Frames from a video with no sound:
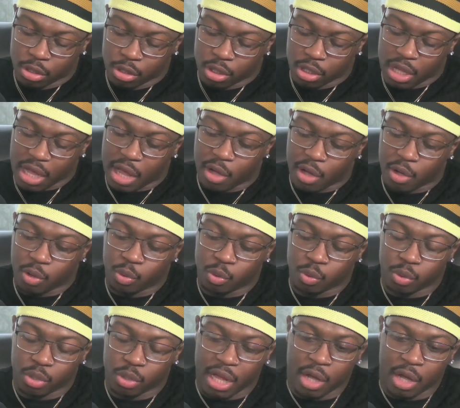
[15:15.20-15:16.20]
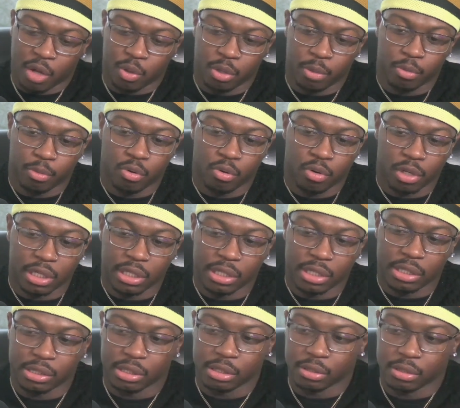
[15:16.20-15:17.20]
How how important
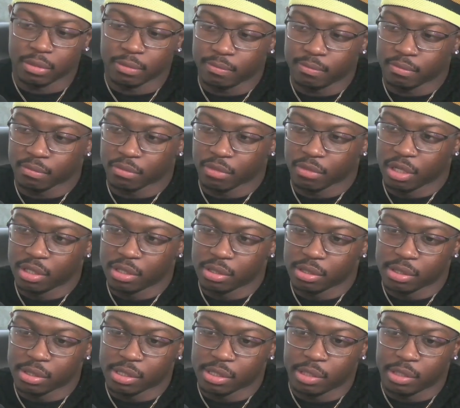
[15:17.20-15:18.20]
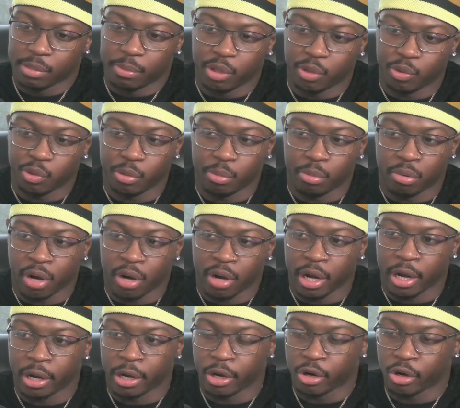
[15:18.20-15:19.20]
is it to build a
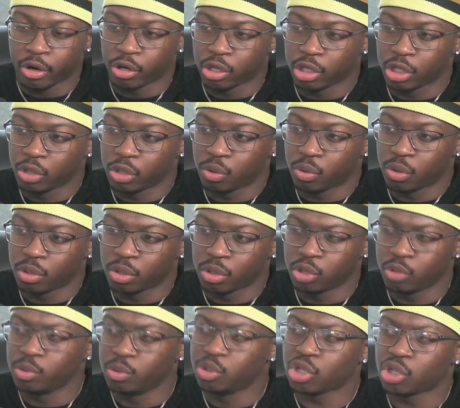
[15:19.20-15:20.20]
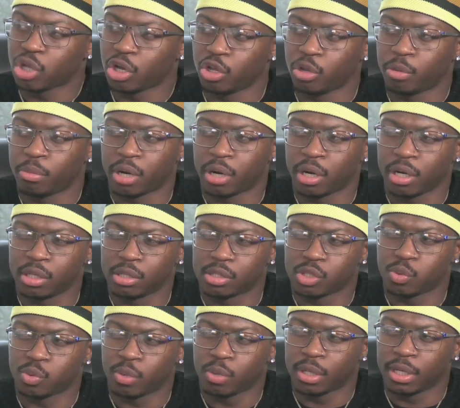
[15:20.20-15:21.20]
brand early on? You you started your brand in
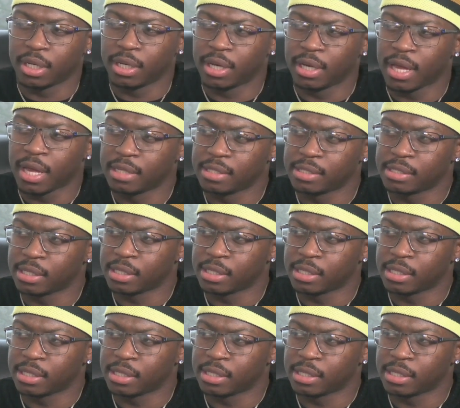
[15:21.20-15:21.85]
2019.